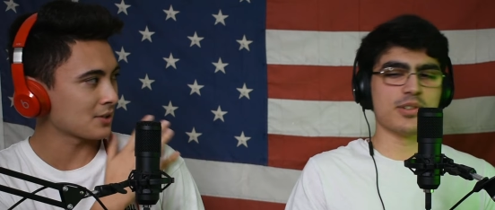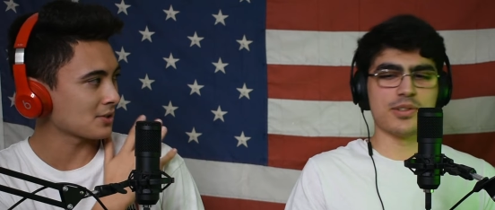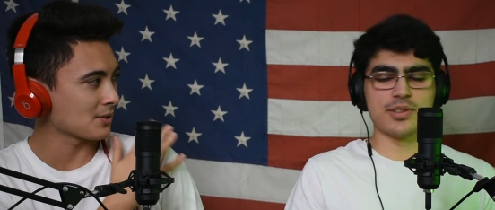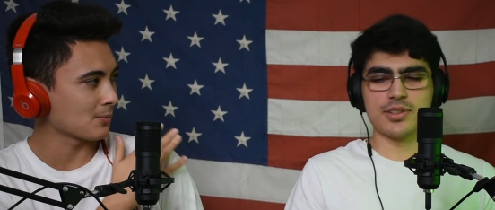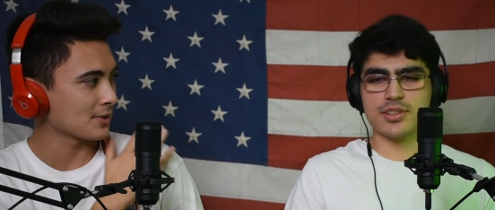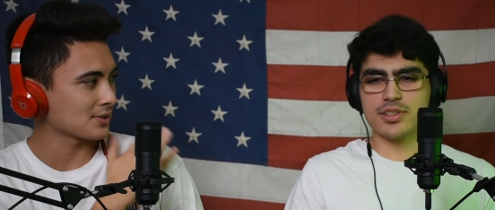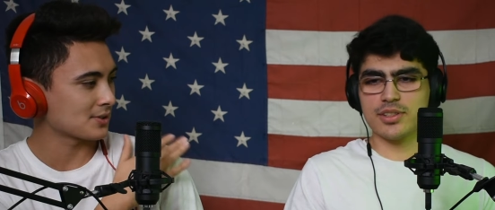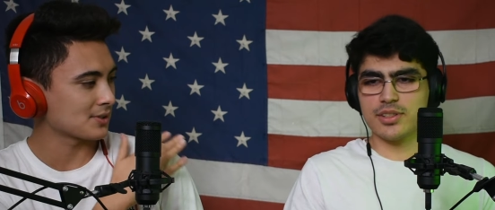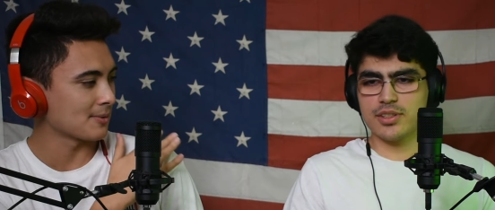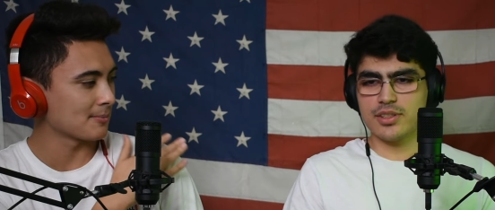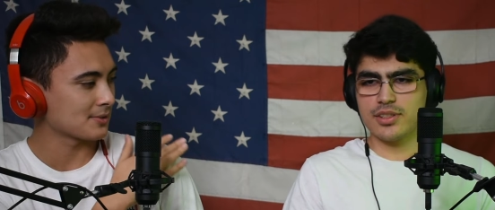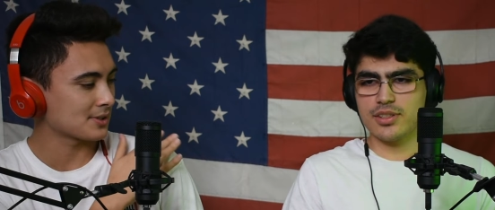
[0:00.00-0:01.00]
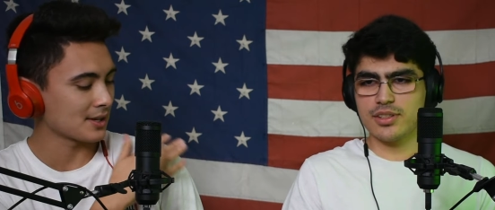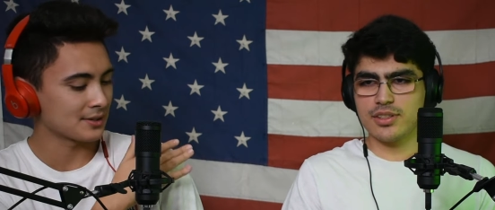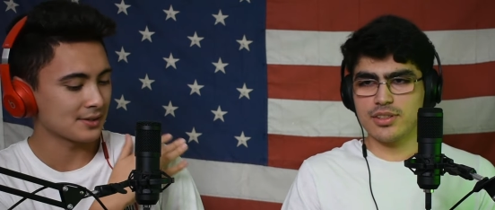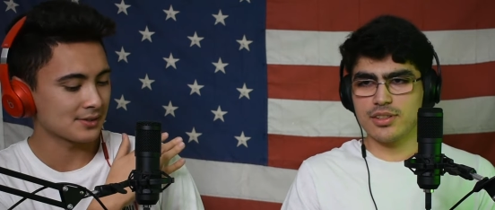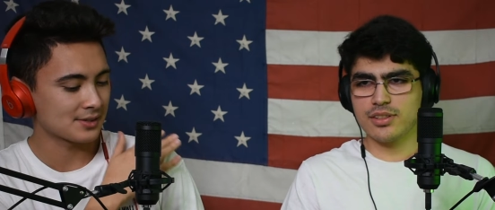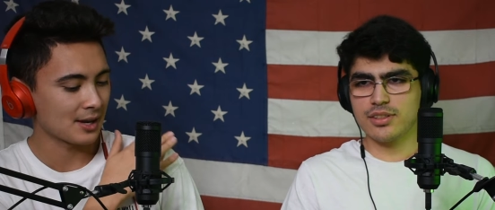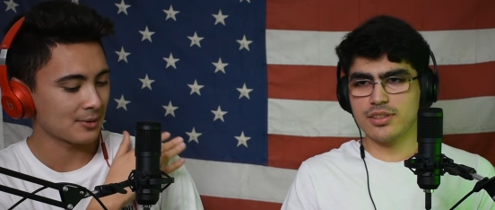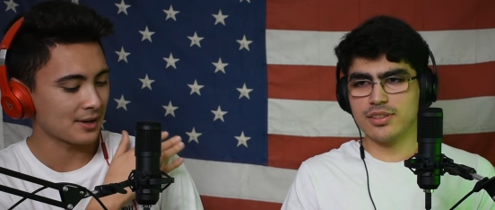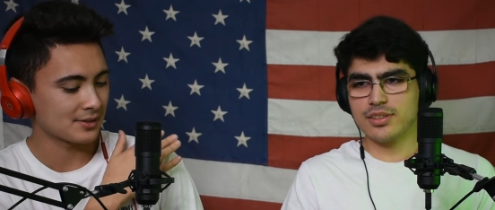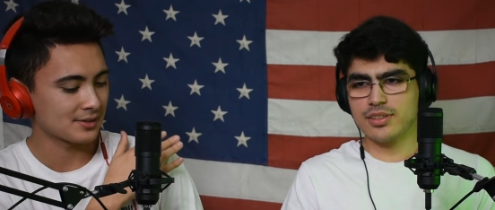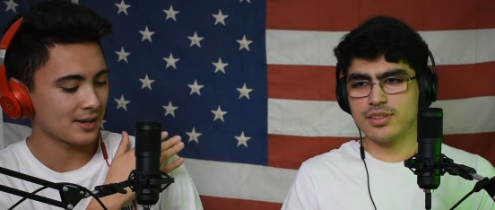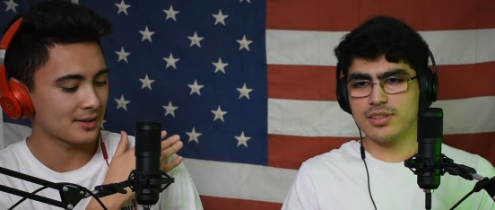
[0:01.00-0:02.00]
Speaker 1: want to just in one sim- sentence say what
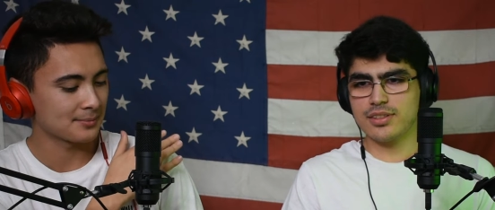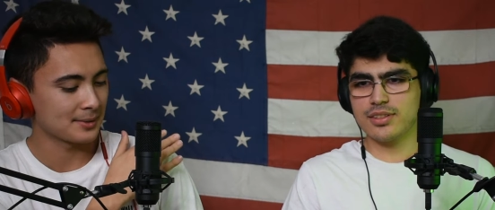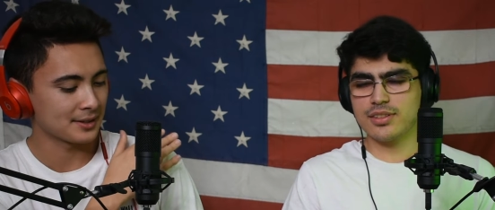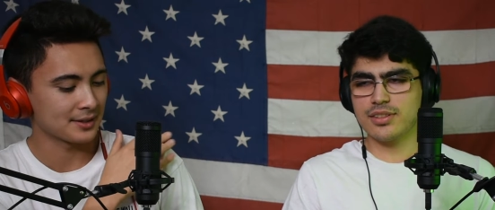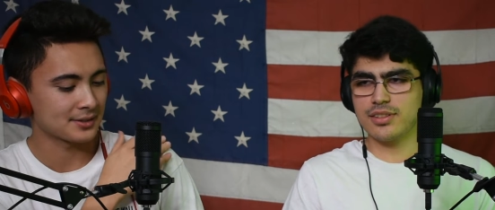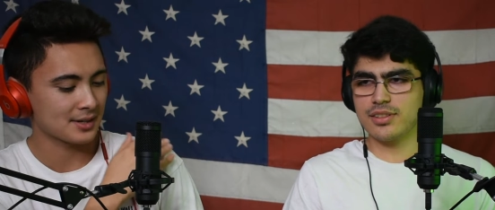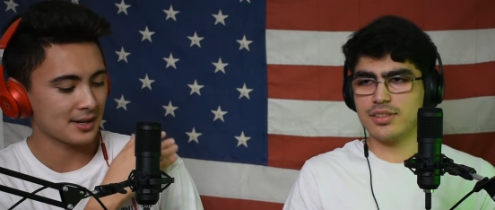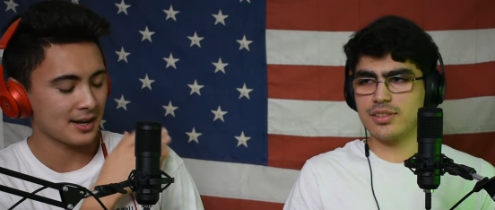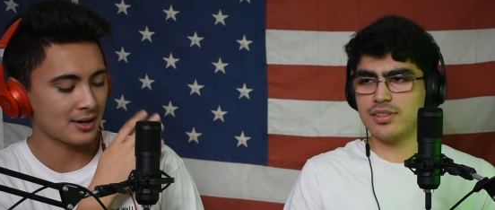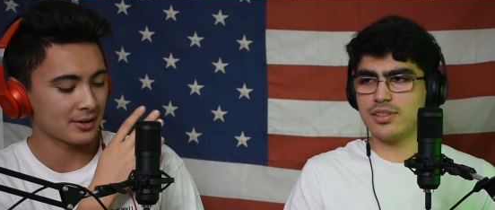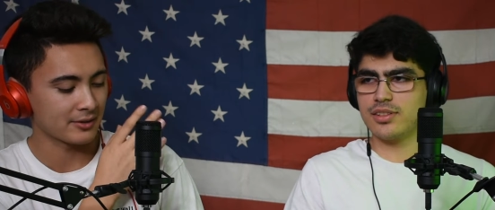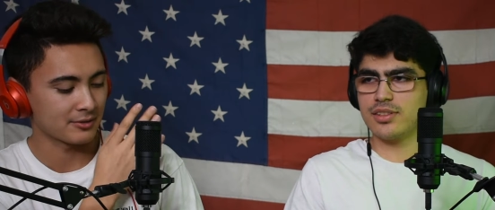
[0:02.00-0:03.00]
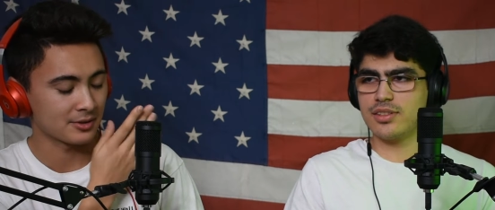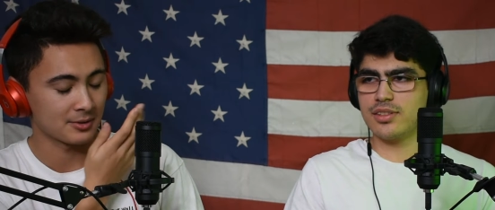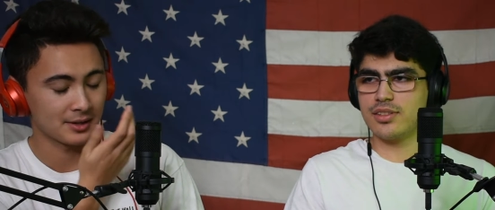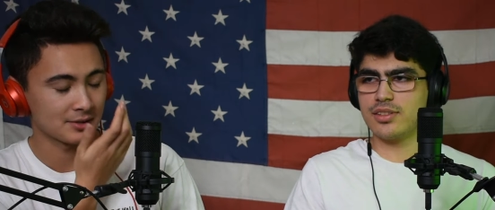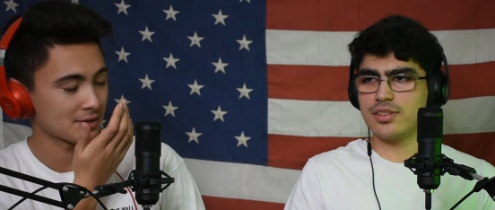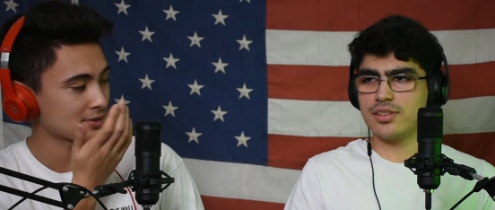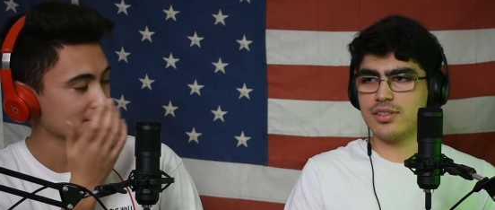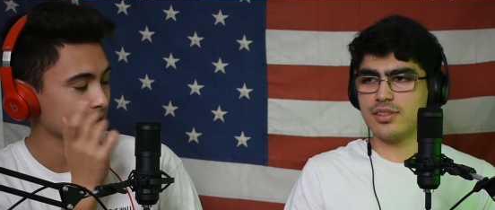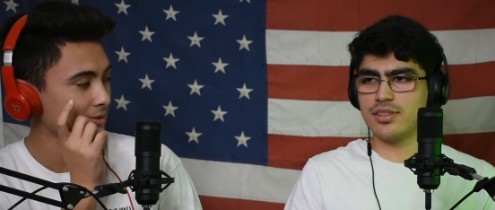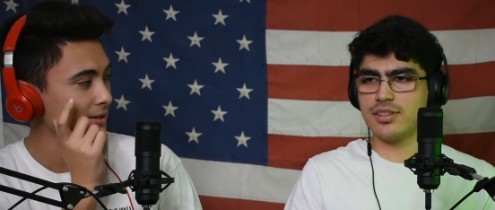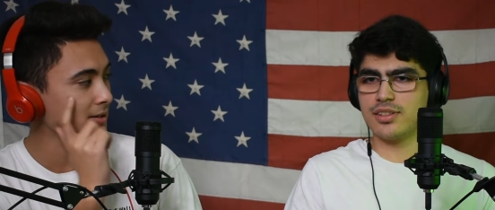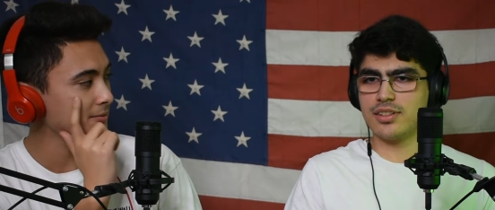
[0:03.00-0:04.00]
I said because I, I don't even know what I just
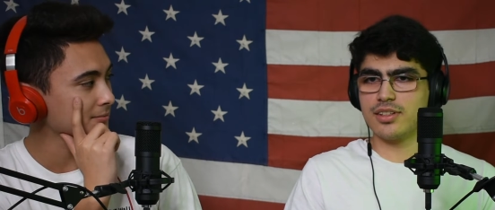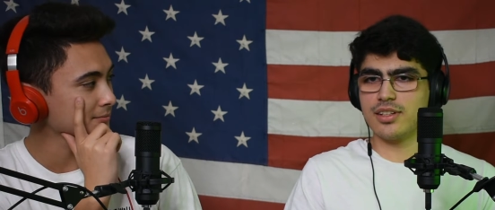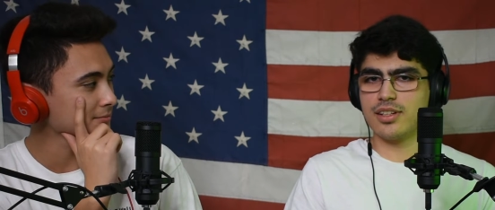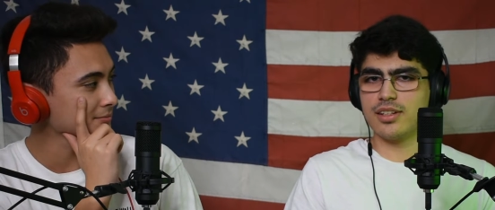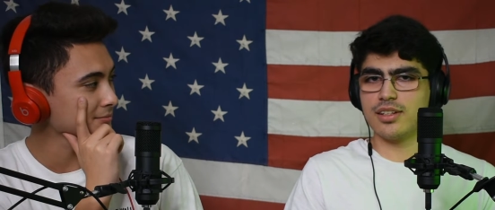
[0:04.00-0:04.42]
said right now.